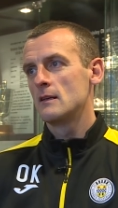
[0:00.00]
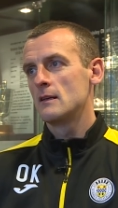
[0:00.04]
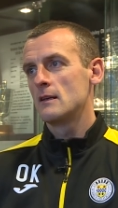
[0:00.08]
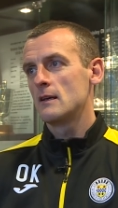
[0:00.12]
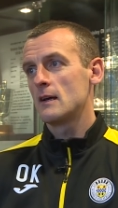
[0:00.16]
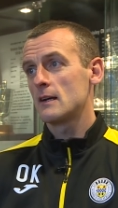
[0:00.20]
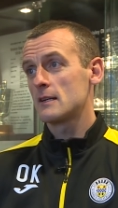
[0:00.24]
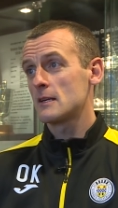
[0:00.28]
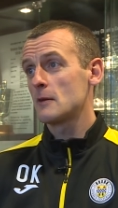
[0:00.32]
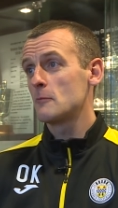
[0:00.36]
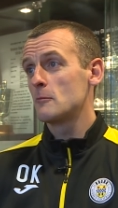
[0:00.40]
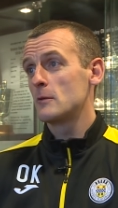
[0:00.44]

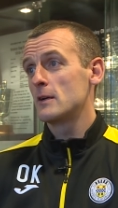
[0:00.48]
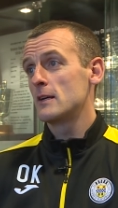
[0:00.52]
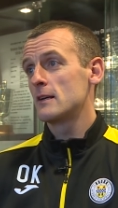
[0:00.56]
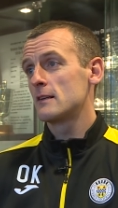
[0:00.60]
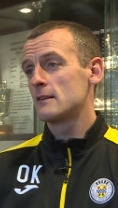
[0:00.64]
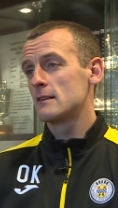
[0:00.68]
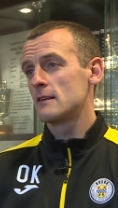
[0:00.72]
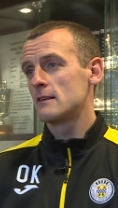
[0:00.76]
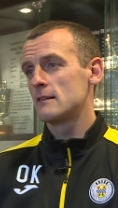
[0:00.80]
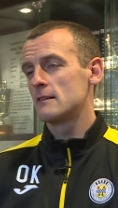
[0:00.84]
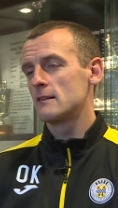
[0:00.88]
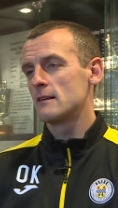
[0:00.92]
I can't
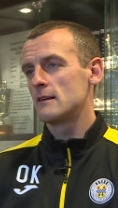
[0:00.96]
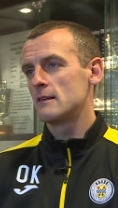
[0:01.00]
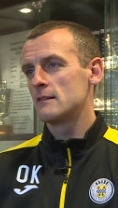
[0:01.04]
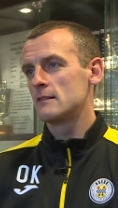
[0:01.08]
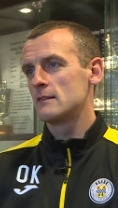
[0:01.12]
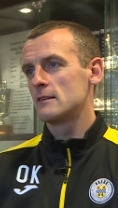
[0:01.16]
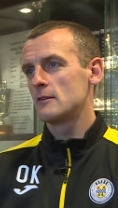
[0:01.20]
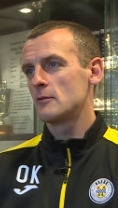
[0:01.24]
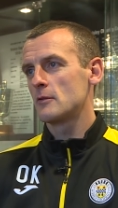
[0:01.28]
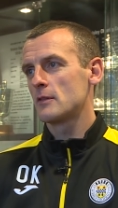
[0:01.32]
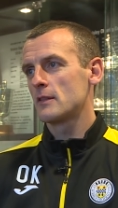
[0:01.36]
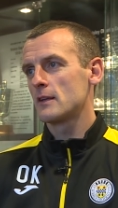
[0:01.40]
wait,
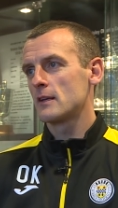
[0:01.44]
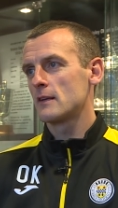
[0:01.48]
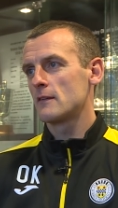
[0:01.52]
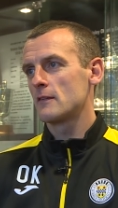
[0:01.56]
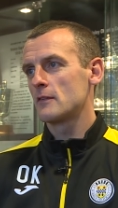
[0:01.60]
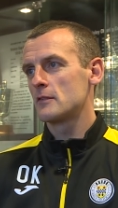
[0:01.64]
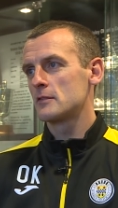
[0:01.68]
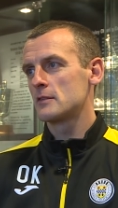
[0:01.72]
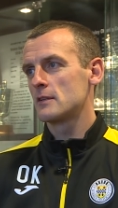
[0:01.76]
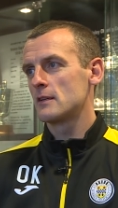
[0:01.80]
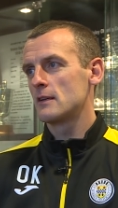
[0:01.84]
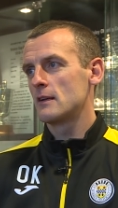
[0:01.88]
and you know, I think
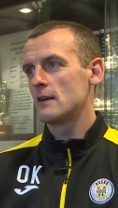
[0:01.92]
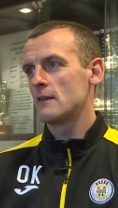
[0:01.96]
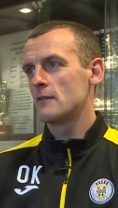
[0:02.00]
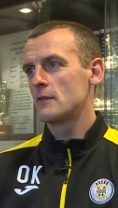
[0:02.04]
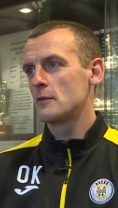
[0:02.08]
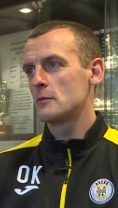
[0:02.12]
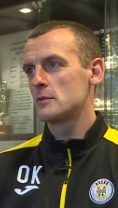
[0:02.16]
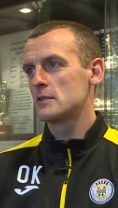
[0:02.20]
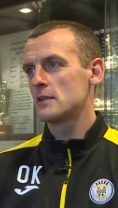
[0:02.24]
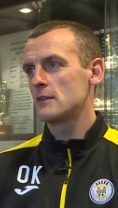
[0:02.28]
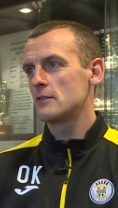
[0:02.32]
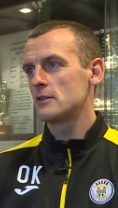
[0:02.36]
if
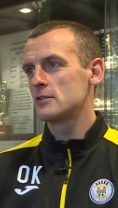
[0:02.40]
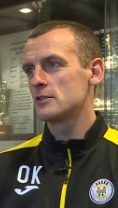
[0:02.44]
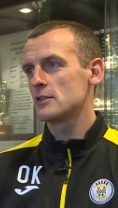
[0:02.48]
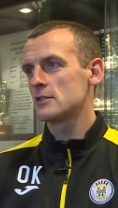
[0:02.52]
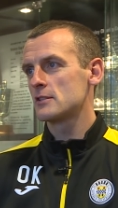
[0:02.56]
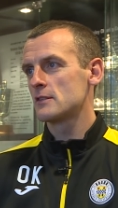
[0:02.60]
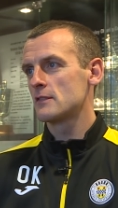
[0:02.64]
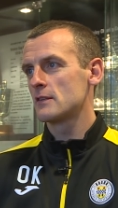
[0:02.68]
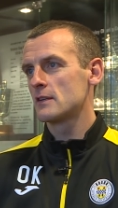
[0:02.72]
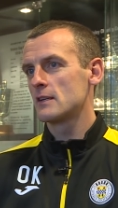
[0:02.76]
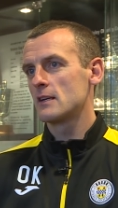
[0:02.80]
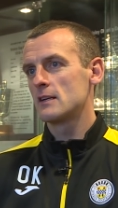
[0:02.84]
there was ever
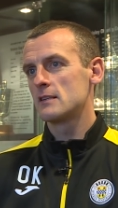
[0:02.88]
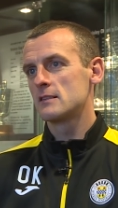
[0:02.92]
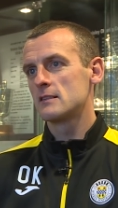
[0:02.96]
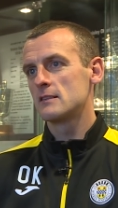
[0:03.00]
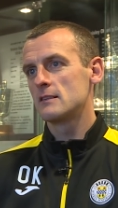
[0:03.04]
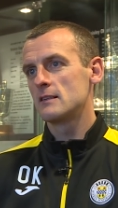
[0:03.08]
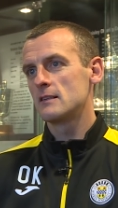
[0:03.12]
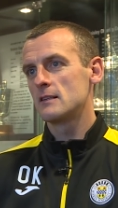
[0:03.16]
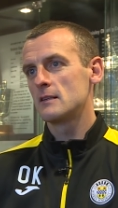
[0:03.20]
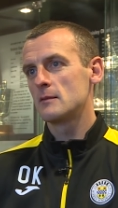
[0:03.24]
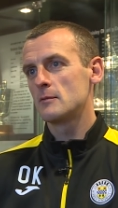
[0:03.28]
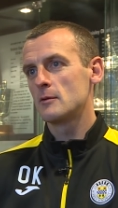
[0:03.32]
justification
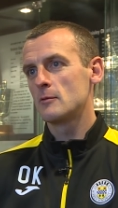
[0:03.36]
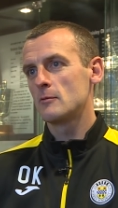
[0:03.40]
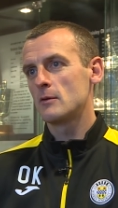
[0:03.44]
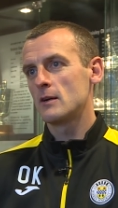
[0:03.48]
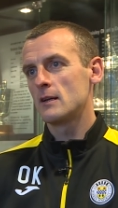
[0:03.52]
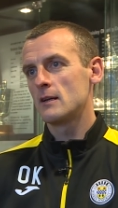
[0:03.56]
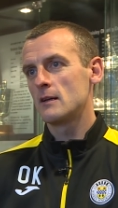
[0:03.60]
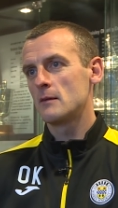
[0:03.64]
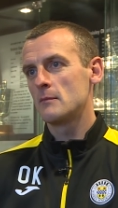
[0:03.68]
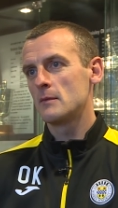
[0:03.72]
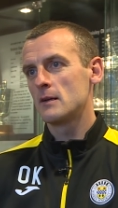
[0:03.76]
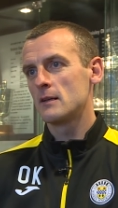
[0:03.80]
needed about
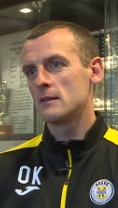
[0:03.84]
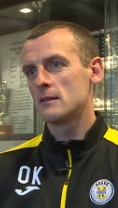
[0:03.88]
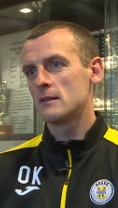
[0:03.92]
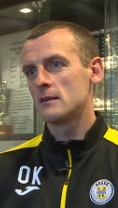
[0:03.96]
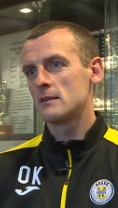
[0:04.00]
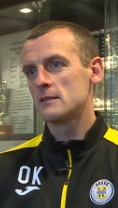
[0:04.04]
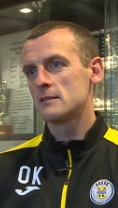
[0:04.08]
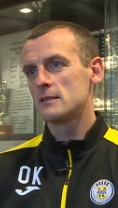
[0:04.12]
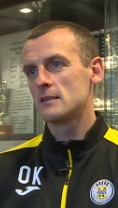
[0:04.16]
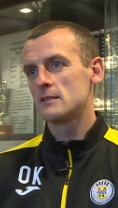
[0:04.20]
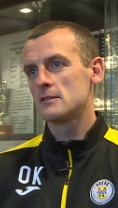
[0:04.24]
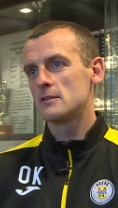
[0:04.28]
why I made the
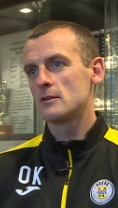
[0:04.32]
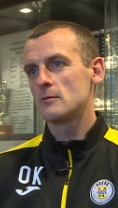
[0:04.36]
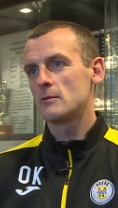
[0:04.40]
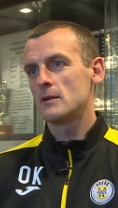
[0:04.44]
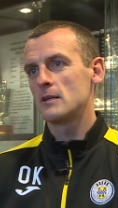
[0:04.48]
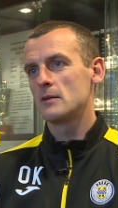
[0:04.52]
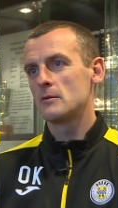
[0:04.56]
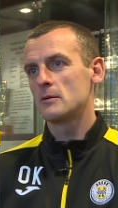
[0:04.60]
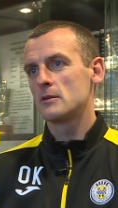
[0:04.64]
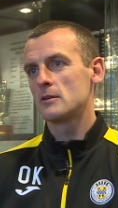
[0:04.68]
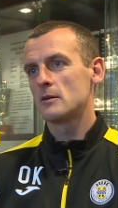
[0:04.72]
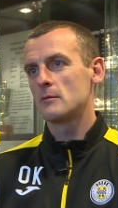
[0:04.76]
decision or why
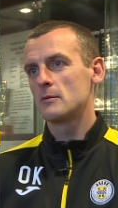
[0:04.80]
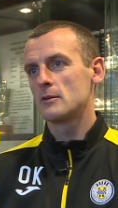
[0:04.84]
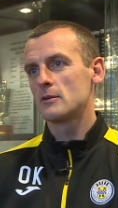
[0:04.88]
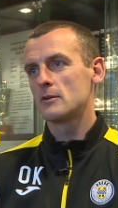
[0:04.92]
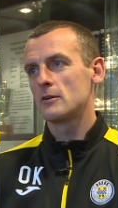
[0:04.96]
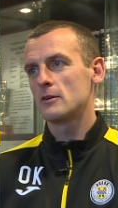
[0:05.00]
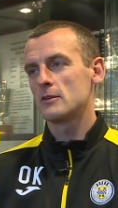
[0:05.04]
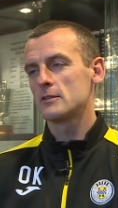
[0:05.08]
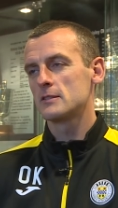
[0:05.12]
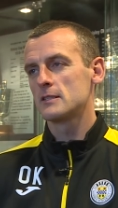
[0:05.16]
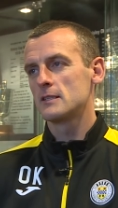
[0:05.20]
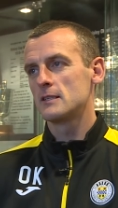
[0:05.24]
you would come
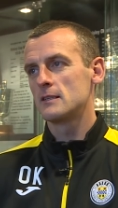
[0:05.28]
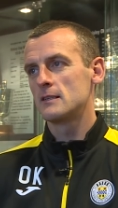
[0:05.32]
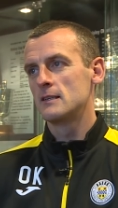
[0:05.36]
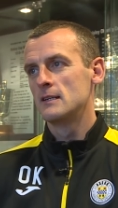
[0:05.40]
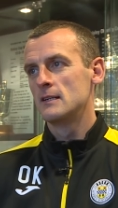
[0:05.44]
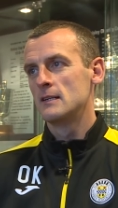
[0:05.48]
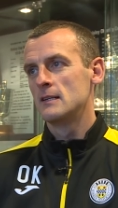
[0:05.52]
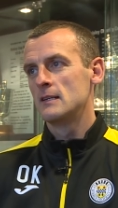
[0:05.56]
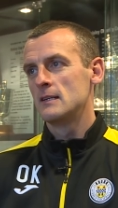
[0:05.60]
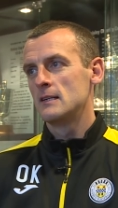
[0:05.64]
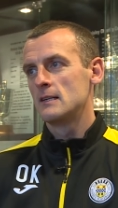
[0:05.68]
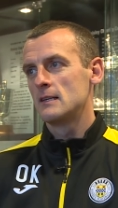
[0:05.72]
across here,
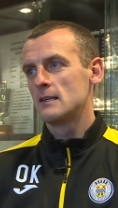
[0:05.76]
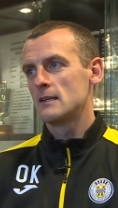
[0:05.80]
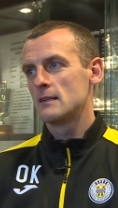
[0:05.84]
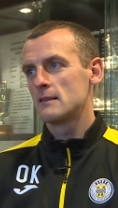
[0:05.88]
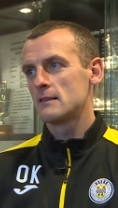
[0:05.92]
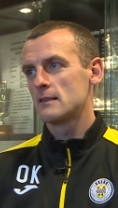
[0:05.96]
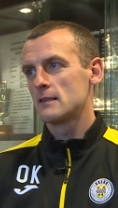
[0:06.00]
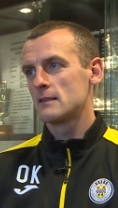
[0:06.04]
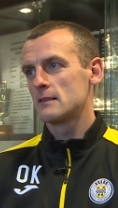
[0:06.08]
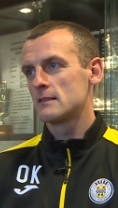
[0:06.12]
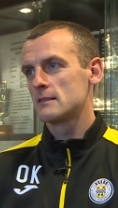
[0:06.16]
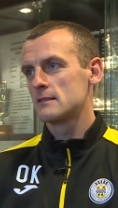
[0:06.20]
I
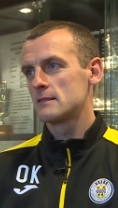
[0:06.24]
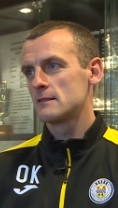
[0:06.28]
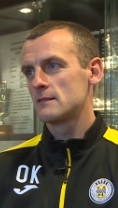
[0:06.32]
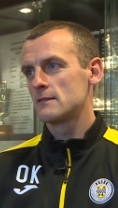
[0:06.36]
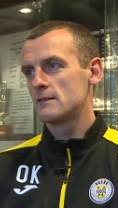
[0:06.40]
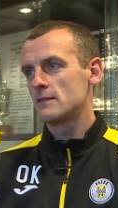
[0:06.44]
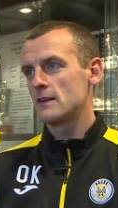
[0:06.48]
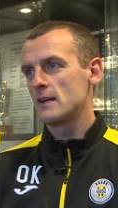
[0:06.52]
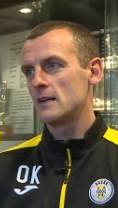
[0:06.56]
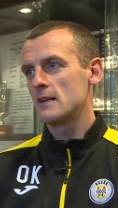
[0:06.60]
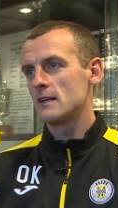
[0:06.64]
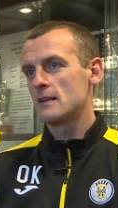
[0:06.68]
think
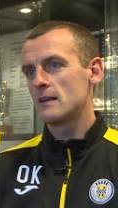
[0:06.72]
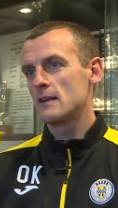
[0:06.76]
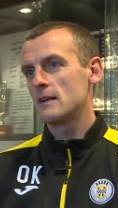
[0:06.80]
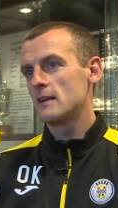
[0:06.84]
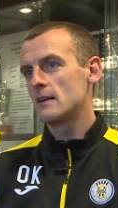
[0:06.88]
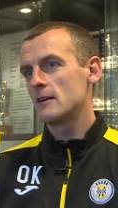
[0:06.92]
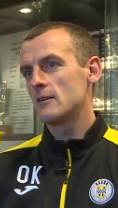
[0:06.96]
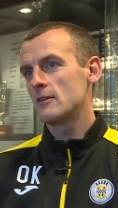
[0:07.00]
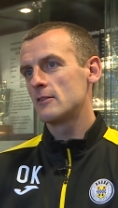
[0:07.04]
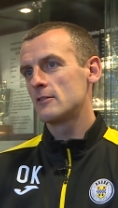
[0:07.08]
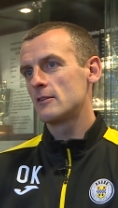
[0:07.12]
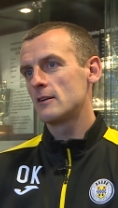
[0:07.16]
Friday night
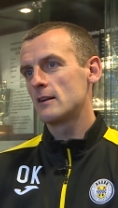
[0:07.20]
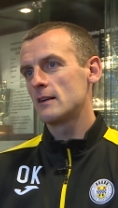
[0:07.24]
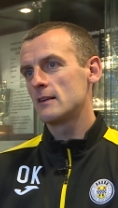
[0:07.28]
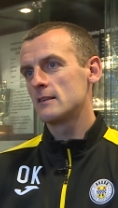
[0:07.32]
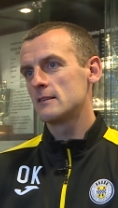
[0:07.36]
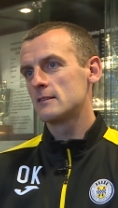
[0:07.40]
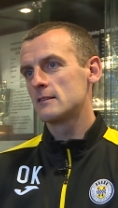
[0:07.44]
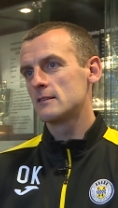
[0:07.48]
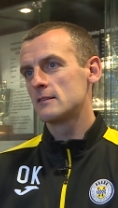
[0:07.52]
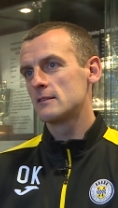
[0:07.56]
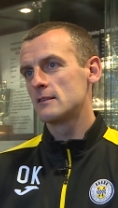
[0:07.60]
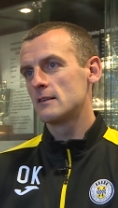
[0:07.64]
here under
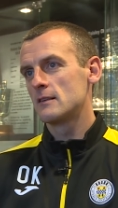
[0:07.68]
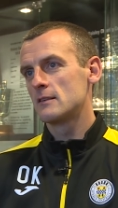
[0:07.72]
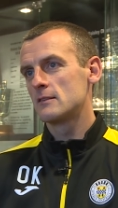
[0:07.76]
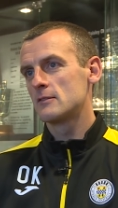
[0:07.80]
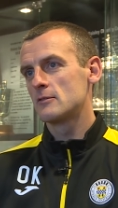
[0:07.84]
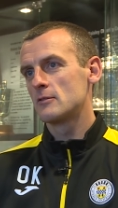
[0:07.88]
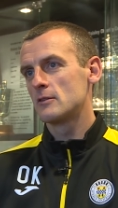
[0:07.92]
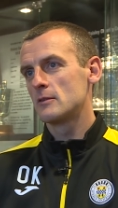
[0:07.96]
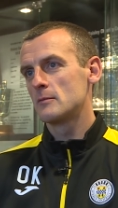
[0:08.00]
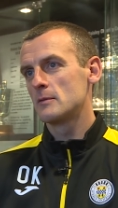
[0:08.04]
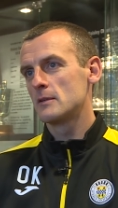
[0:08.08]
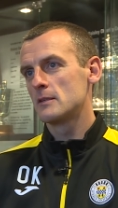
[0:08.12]
lights is
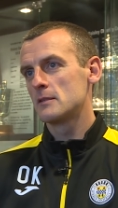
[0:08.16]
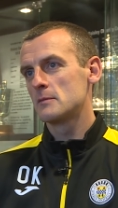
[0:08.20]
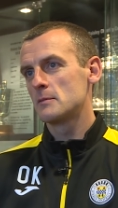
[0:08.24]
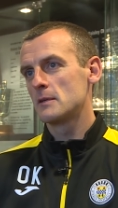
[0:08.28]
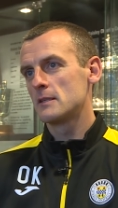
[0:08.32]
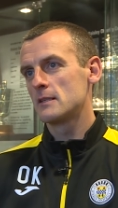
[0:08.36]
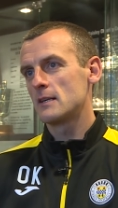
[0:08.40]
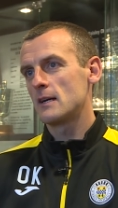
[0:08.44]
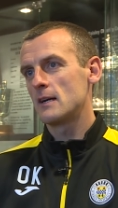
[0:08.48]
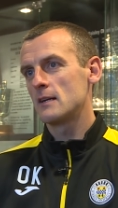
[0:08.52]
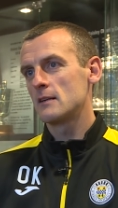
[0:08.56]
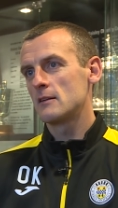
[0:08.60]
going to be
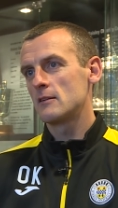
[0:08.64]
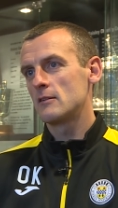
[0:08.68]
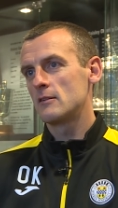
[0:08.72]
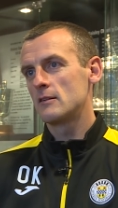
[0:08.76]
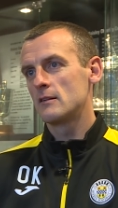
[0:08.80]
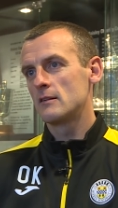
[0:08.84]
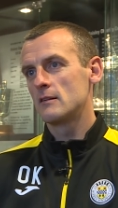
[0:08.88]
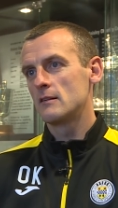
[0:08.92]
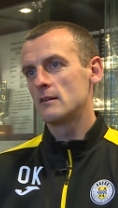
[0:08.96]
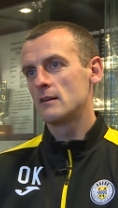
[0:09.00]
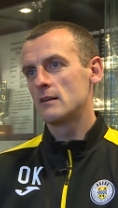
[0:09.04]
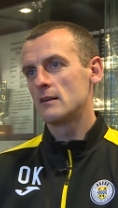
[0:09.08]

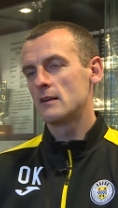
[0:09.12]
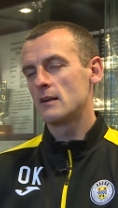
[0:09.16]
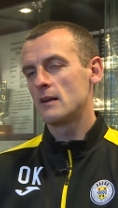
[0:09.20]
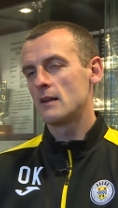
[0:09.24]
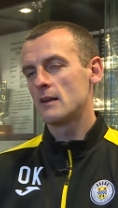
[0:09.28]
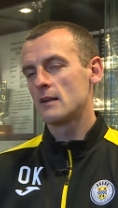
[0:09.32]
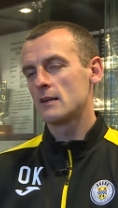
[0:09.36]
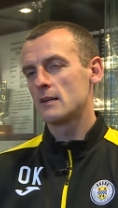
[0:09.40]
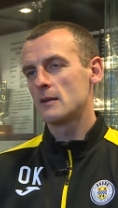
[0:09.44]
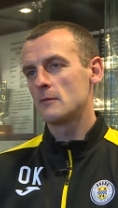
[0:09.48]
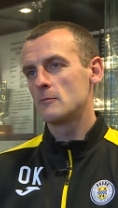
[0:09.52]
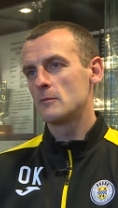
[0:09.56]
spectacular, and
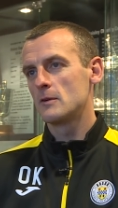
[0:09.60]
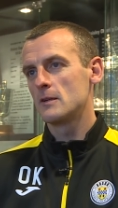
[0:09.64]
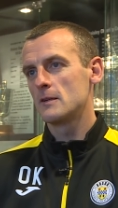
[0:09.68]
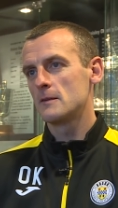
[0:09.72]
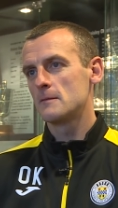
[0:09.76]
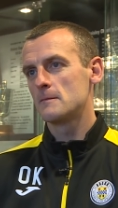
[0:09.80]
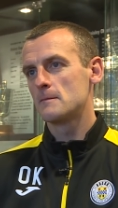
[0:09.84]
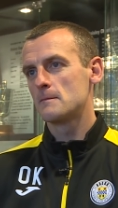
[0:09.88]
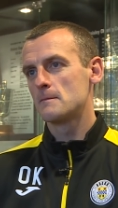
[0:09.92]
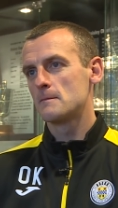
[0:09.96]
I can't wait.